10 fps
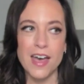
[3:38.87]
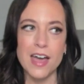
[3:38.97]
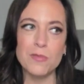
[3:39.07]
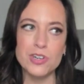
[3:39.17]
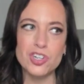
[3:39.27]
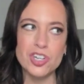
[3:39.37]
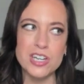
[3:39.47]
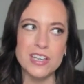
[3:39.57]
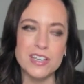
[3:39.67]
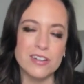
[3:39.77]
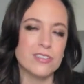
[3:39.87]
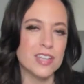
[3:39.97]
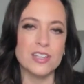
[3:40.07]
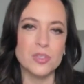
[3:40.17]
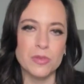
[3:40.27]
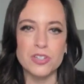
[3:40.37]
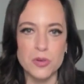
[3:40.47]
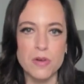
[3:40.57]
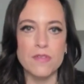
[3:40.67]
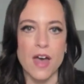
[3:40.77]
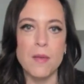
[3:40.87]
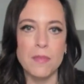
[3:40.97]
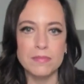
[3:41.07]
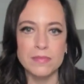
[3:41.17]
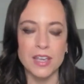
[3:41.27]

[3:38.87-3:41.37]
And when she intersects with the two of them, you